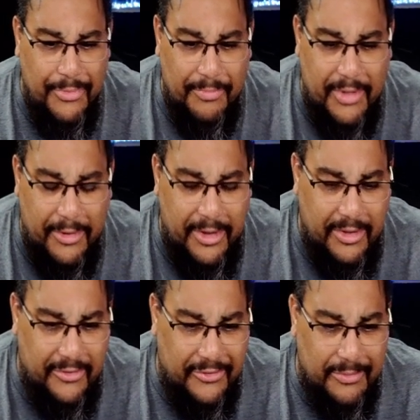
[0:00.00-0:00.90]
There
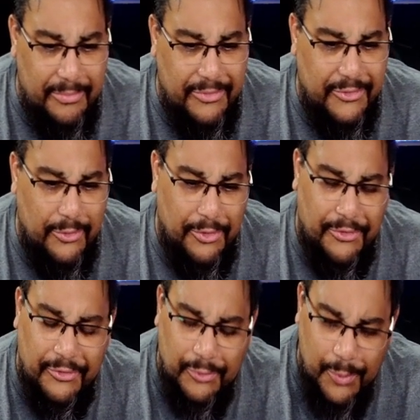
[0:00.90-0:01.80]
is some sort of
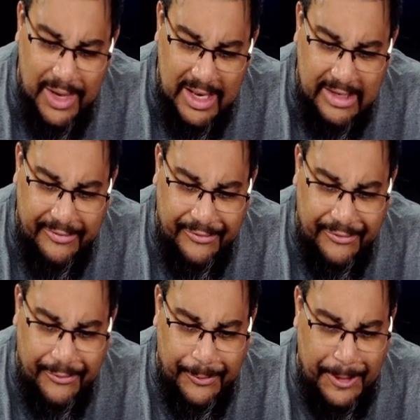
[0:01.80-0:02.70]
sweetness
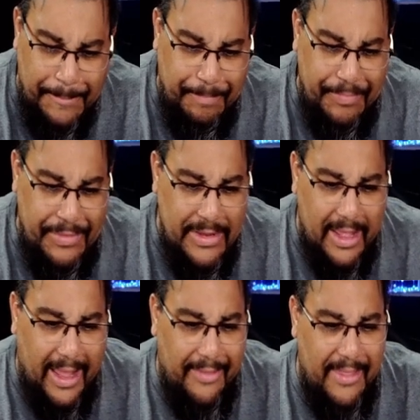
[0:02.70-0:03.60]
to it,
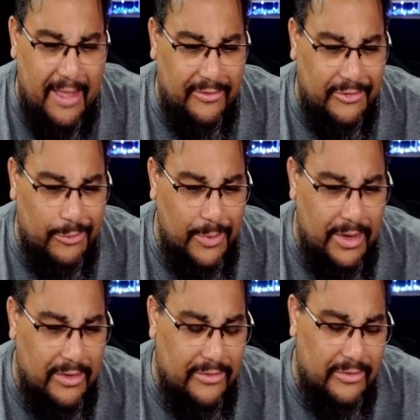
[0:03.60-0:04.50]
and that
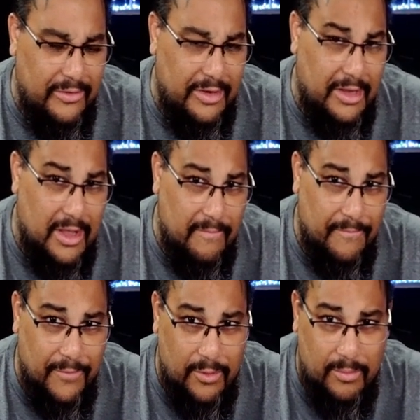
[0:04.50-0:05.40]
sweetness is going to come
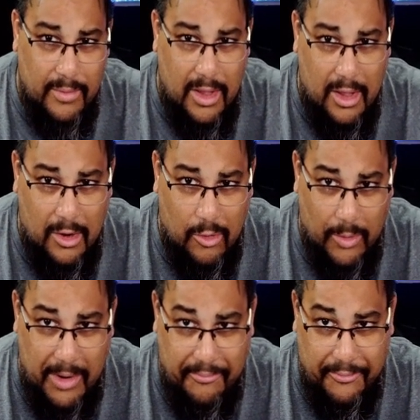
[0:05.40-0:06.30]
from a
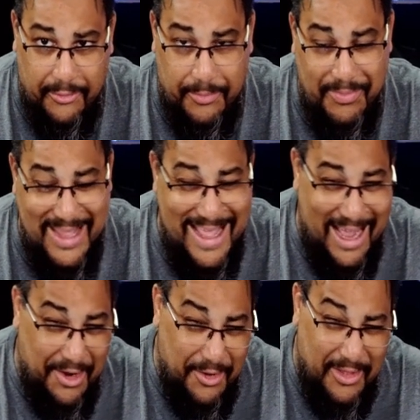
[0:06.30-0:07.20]
grapefruit.
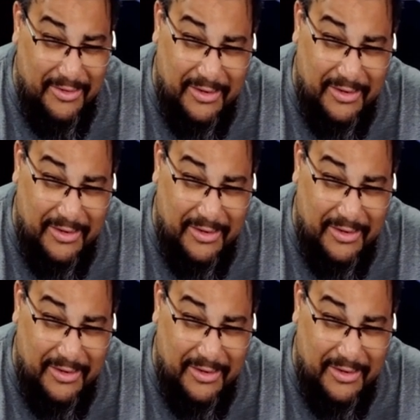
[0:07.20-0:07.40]
I know that